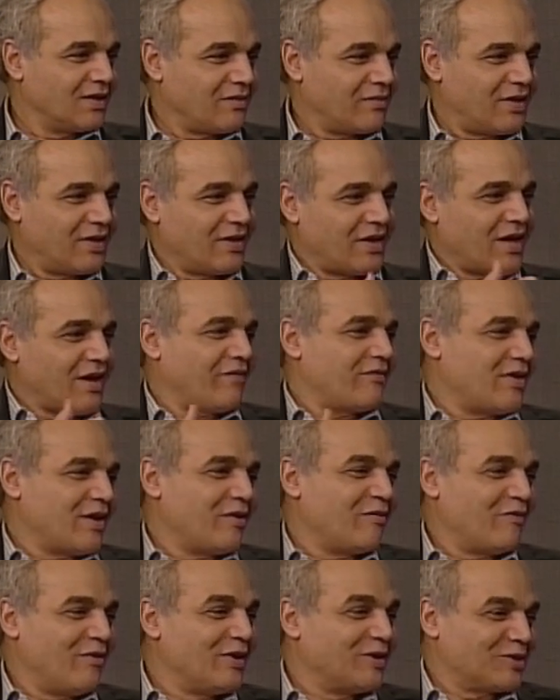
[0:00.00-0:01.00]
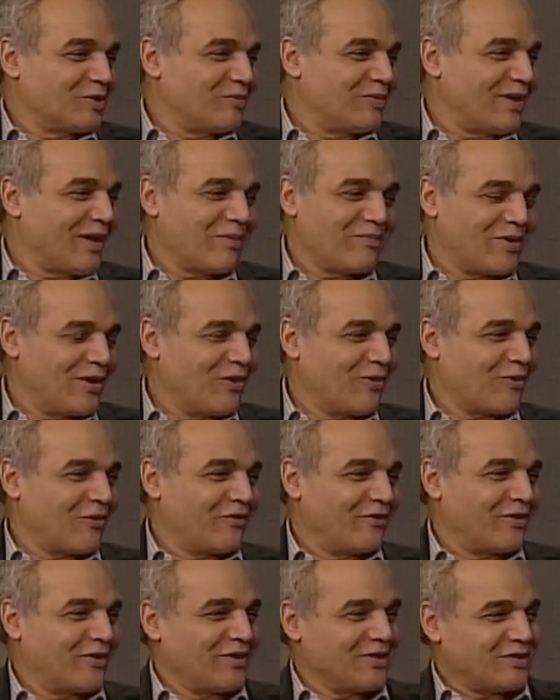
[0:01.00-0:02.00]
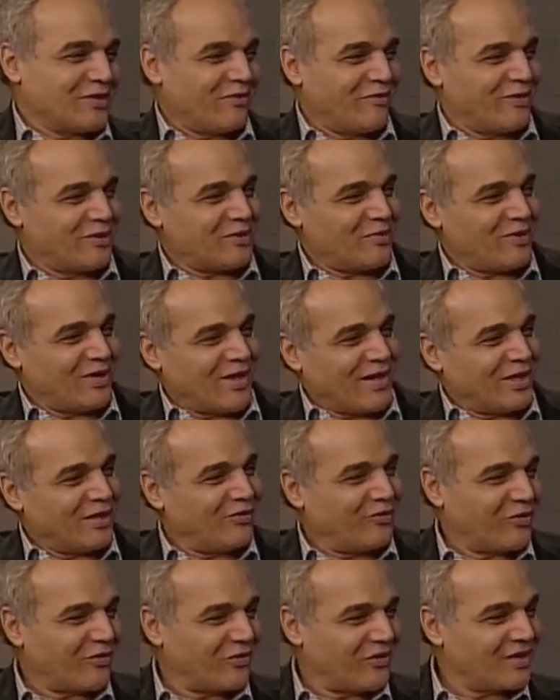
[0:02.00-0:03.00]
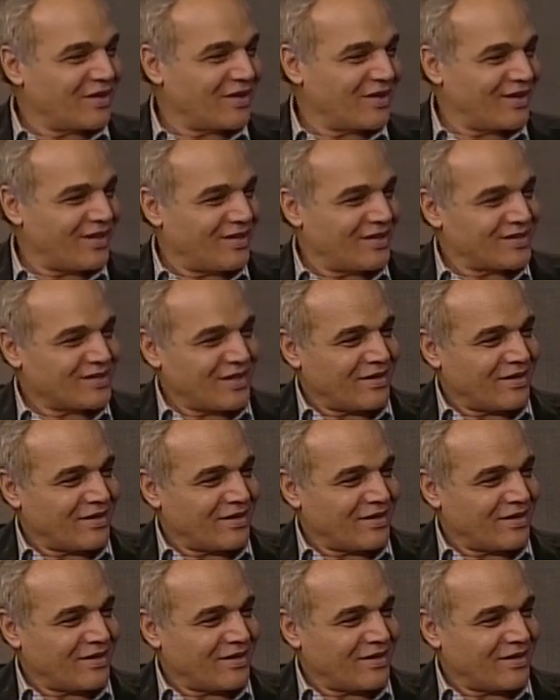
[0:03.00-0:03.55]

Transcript: I mean, they have the invisible. I've been looking for this invisible hand for 30 years.